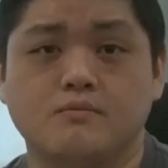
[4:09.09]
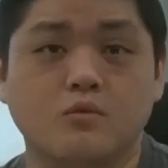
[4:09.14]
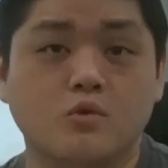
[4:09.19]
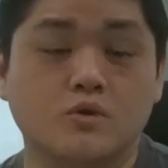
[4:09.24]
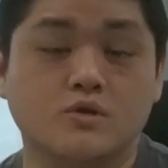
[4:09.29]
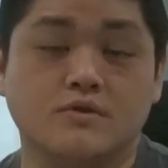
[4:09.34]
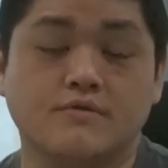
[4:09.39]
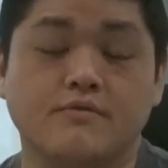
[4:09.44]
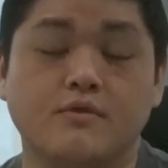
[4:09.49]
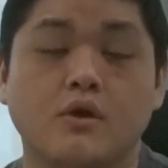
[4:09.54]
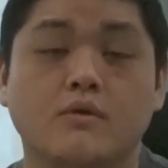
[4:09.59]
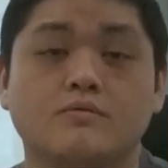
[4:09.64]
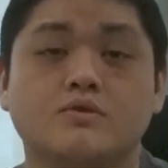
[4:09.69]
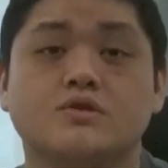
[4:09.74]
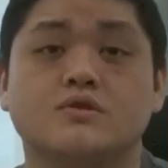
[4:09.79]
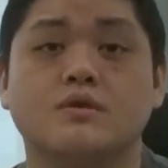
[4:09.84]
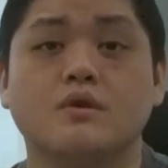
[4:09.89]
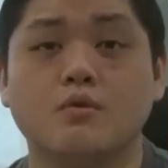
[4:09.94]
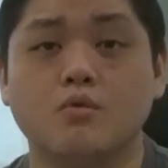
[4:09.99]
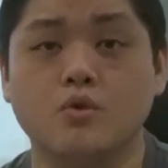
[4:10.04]
Most of you, I'm
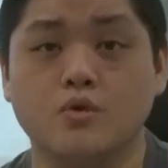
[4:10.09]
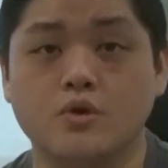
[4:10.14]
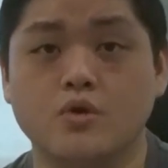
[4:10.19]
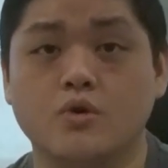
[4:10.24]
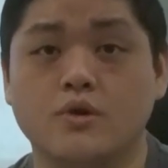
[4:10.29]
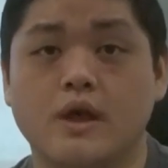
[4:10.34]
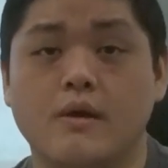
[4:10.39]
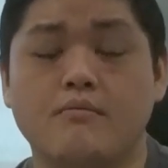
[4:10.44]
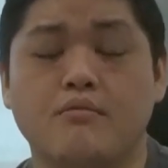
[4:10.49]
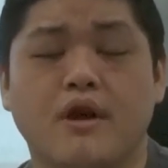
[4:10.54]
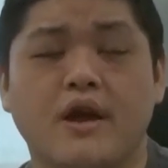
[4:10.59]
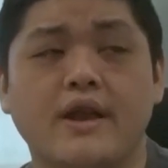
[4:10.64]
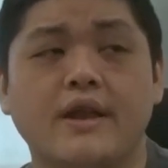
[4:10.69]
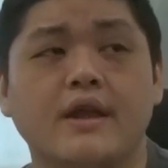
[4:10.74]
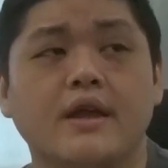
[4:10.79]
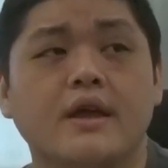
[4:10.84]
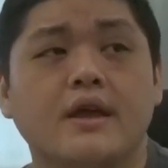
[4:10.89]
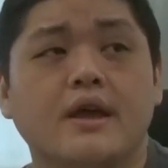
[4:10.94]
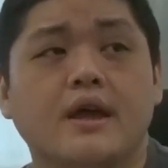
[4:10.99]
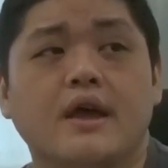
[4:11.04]
sure, would know that brand.
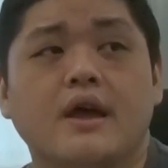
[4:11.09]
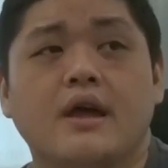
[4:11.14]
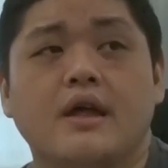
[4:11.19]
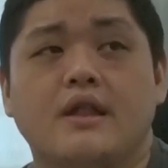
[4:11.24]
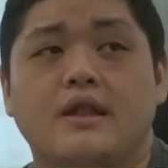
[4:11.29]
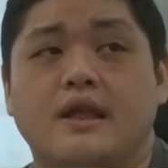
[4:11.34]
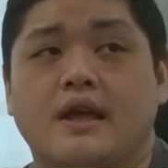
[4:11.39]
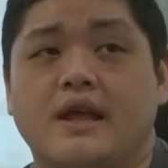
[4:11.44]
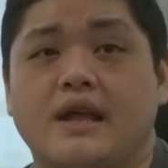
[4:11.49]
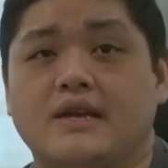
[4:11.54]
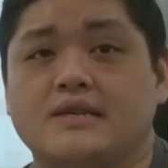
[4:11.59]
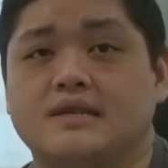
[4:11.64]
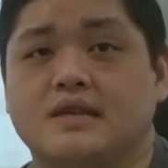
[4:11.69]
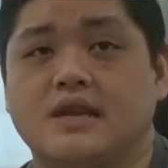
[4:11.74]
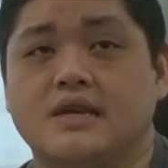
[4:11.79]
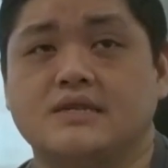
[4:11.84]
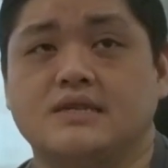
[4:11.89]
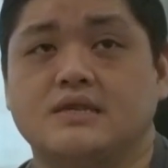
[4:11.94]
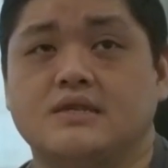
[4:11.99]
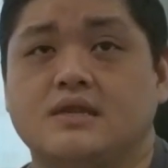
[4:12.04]
That has an
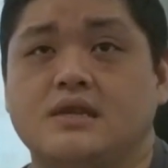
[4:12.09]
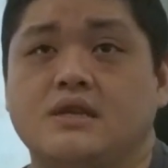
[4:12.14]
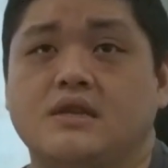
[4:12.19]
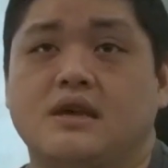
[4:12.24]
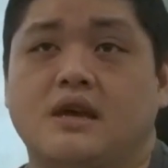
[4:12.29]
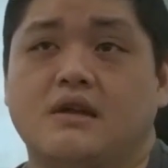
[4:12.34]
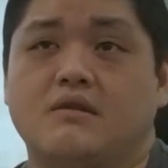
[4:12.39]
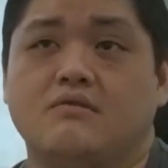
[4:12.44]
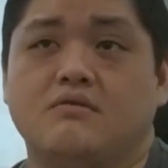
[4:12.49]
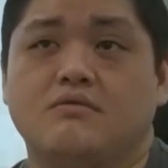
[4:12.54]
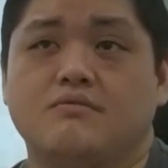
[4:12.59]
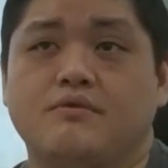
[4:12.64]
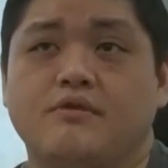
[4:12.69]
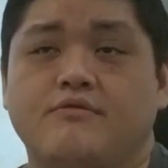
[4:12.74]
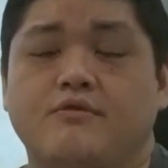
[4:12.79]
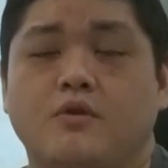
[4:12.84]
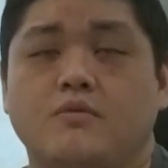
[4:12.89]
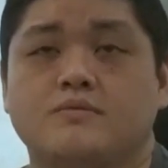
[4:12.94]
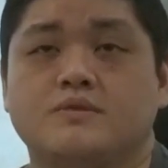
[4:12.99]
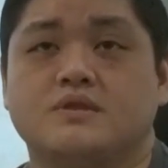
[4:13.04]
SSD that
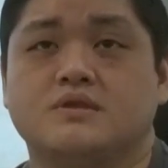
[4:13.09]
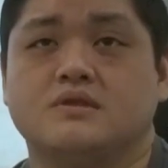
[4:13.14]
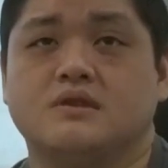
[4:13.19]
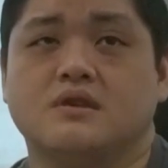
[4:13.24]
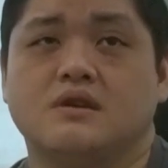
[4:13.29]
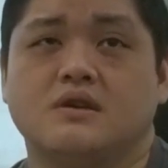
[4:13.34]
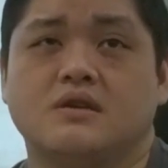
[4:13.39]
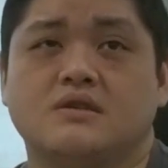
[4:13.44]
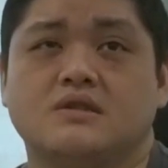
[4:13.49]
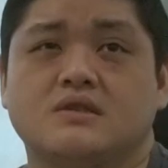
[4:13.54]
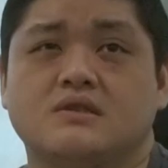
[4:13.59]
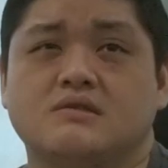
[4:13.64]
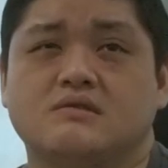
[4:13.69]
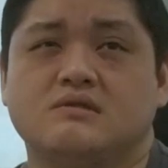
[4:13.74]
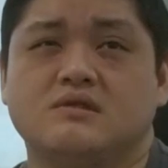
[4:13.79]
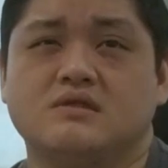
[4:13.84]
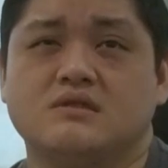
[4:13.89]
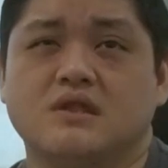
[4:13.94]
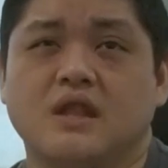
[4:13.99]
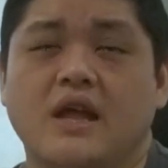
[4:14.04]
performs uh,
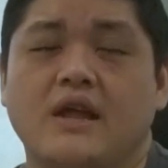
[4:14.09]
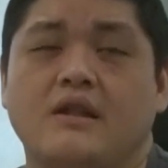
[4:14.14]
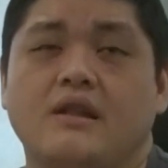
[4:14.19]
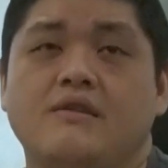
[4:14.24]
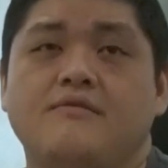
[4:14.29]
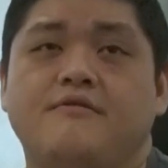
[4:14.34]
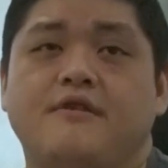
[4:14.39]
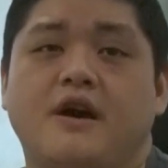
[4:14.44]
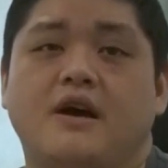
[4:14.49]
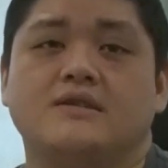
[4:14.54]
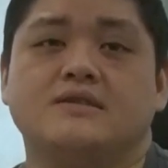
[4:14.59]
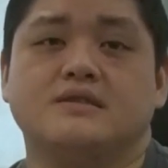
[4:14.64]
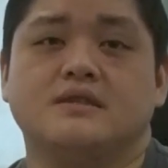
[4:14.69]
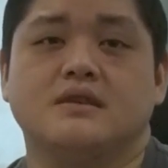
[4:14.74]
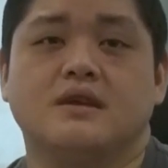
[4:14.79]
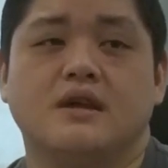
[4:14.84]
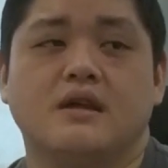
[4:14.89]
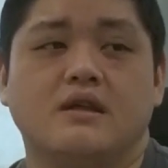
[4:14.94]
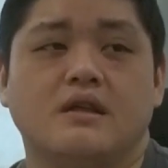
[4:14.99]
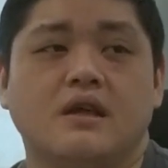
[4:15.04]
slightly
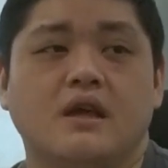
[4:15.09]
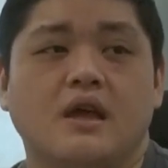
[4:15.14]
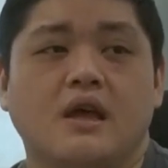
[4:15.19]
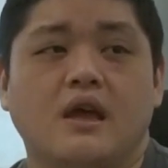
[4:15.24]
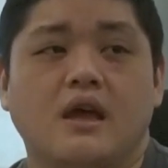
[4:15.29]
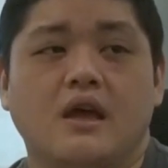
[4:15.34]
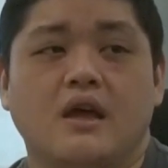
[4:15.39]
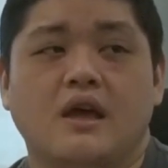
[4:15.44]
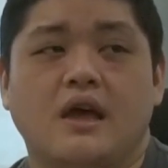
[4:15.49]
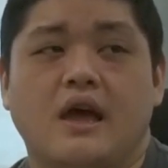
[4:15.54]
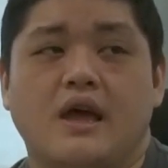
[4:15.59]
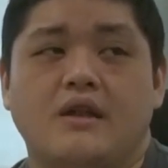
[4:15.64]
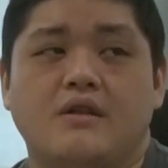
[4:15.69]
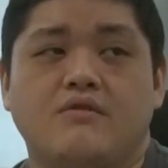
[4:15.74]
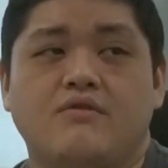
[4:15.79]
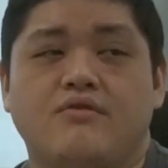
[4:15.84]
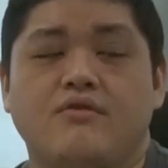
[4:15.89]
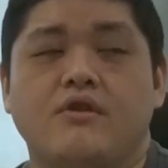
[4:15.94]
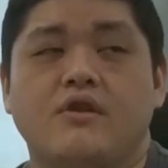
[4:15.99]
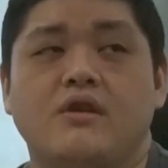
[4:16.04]
faster at
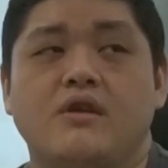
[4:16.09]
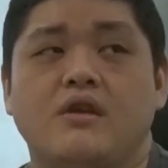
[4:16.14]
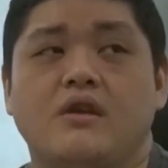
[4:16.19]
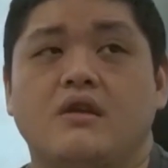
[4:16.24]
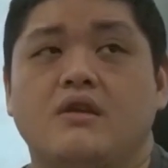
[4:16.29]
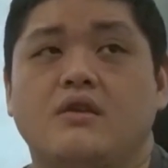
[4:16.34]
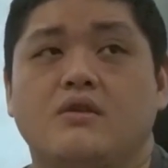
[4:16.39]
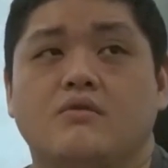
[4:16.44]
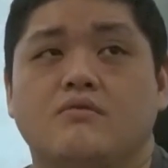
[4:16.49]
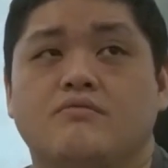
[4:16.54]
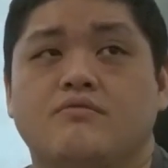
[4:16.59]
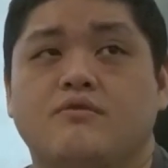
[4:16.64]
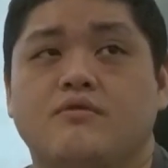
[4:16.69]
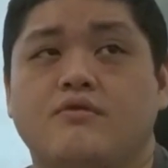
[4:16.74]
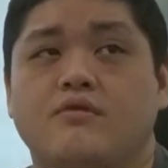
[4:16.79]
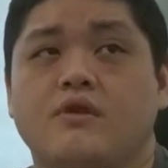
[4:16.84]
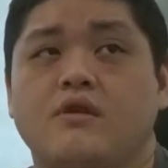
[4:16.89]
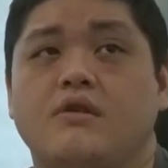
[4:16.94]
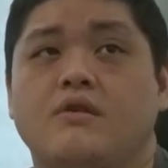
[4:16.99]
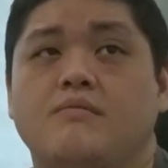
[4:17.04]
three, you know,
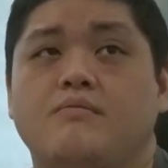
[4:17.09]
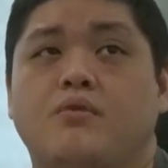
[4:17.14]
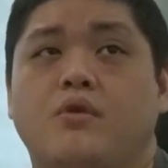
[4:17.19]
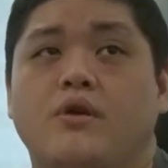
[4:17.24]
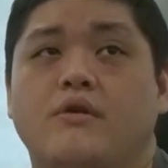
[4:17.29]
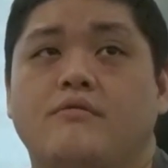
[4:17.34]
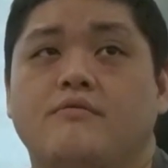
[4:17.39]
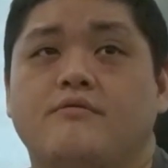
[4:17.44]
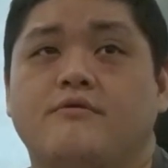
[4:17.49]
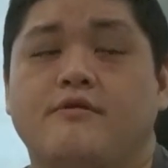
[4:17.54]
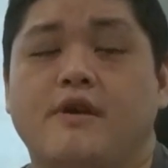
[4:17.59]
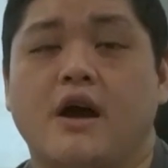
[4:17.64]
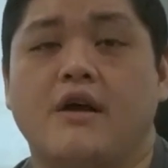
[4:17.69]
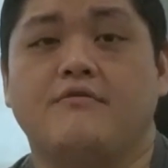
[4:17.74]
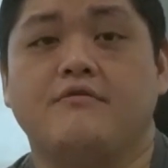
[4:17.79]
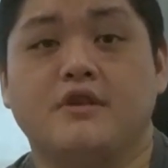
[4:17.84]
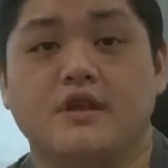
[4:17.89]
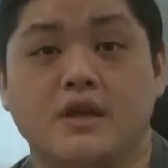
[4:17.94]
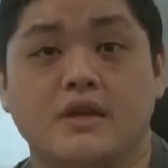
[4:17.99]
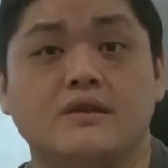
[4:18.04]

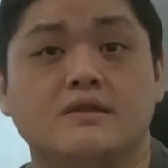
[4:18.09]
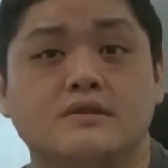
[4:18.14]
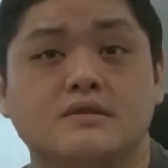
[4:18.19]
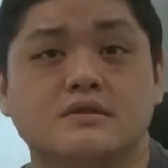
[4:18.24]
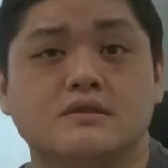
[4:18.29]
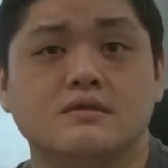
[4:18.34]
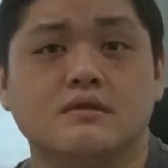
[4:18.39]
3.5 gigs